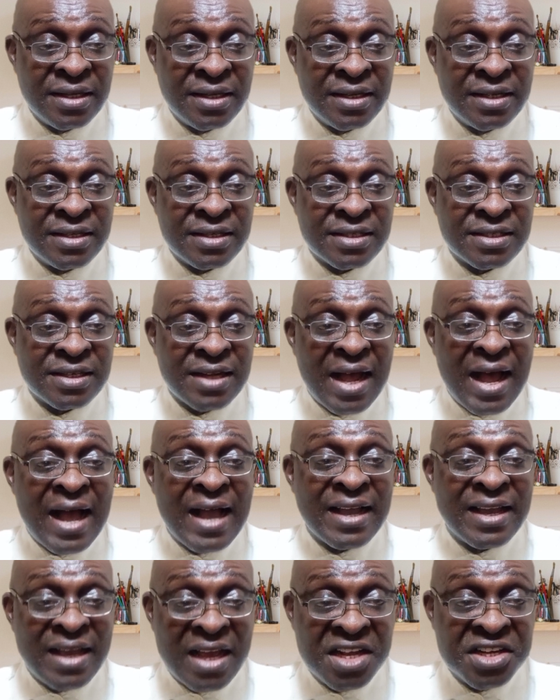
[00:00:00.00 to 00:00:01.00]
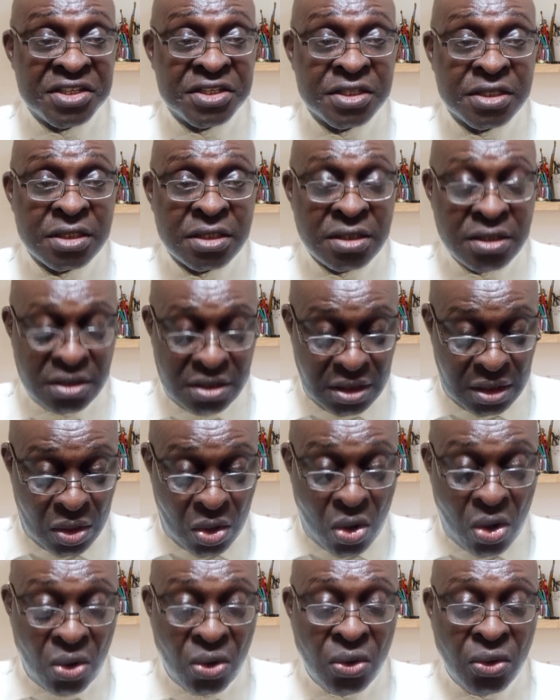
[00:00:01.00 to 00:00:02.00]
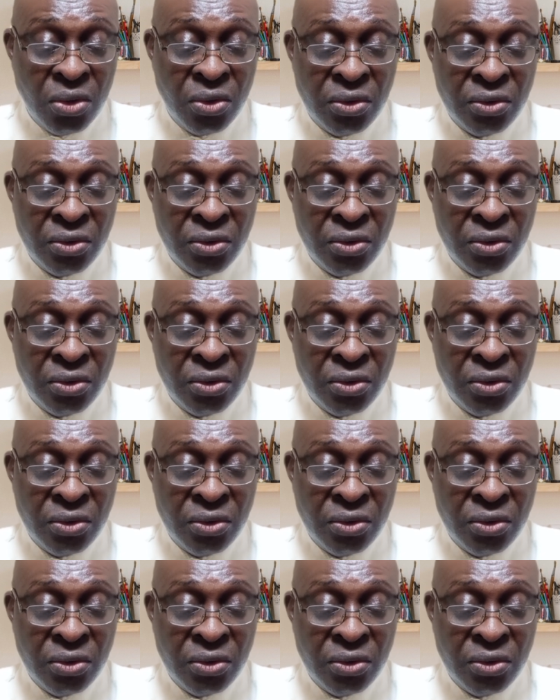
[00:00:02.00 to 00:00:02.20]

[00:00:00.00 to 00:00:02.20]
is against the law.